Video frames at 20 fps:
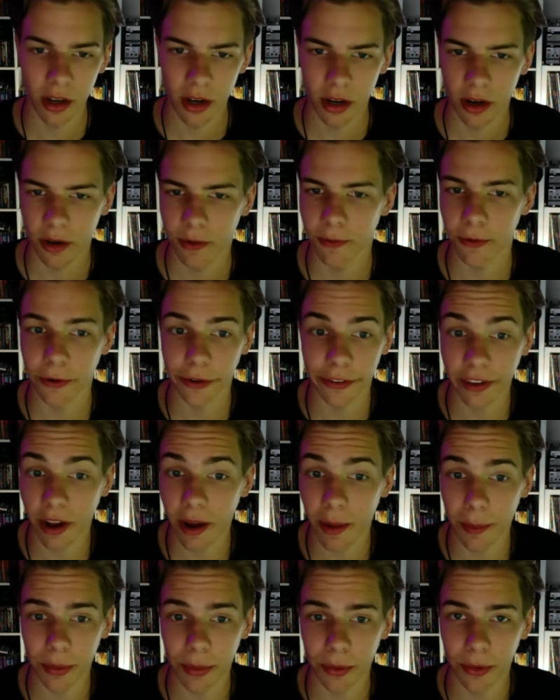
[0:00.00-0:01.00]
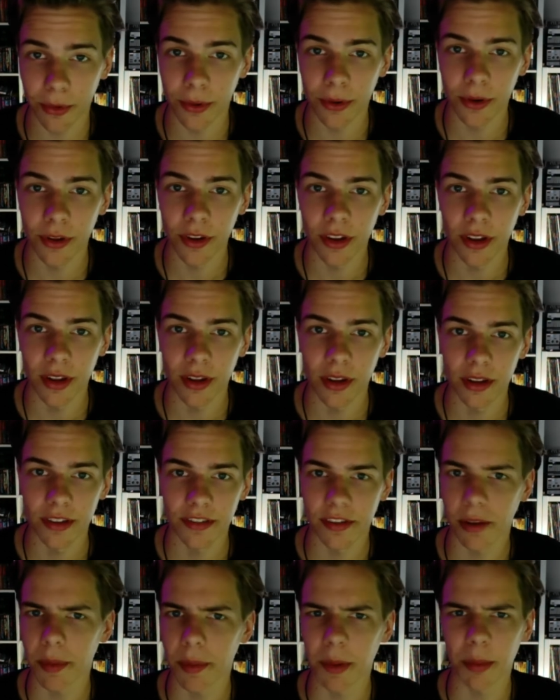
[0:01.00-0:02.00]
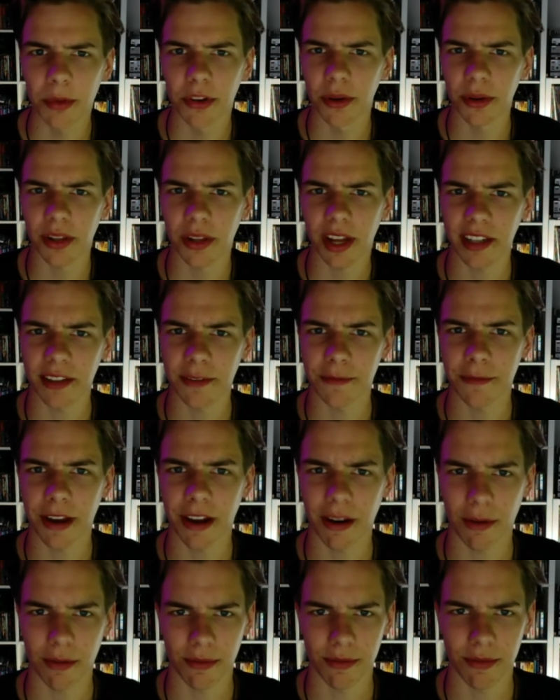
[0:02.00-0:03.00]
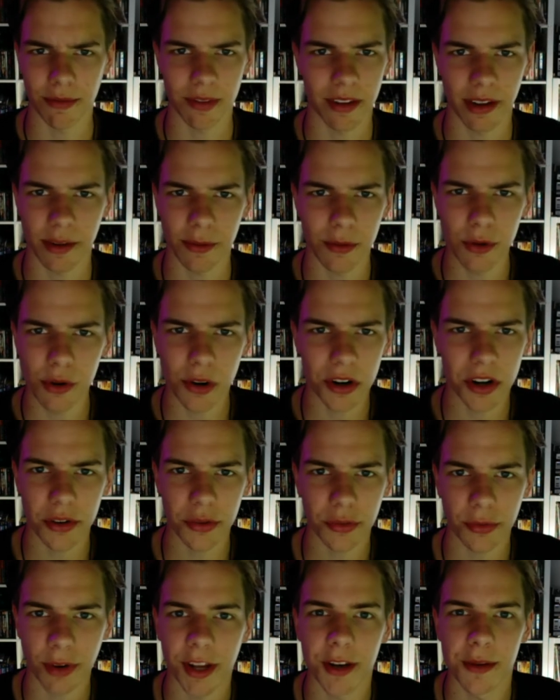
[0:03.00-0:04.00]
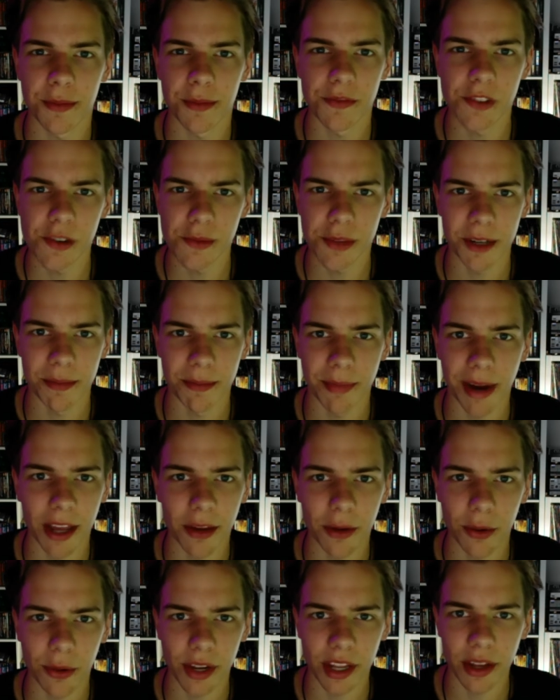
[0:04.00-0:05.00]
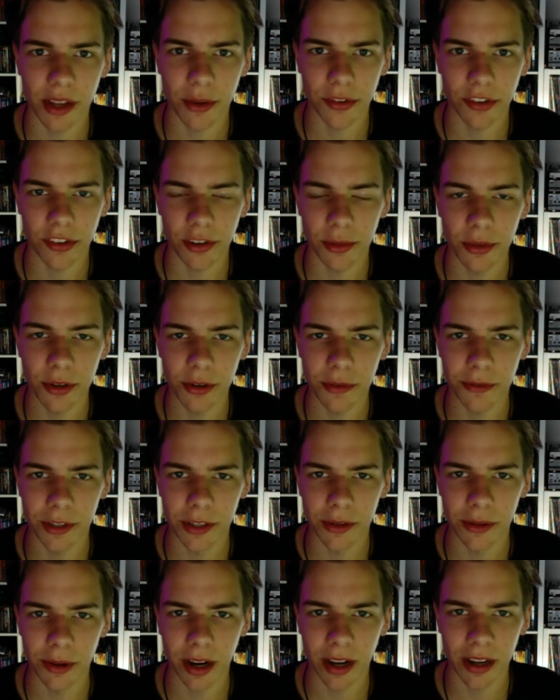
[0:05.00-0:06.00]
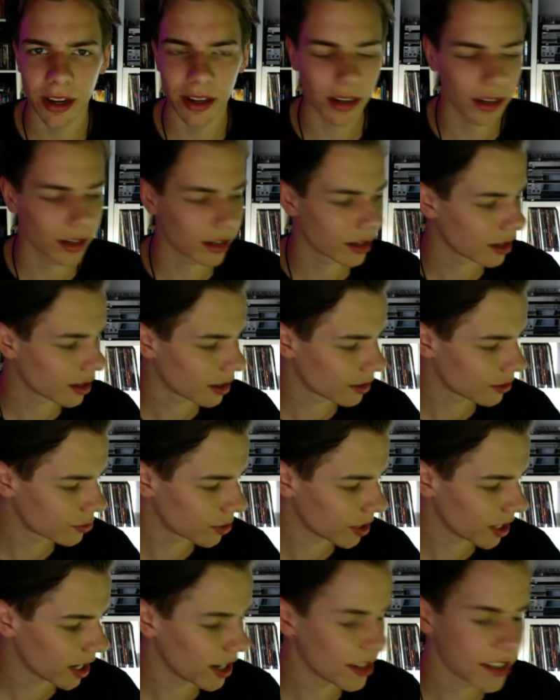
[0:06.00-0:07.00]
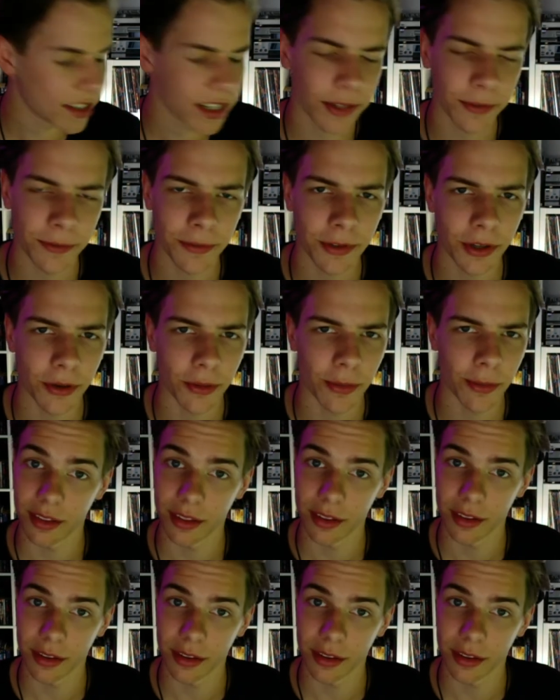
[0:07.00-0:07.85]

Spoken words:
For example, some people don't like the fact, like, who are those random women Michael kills in the movie, right? In the 2018 film.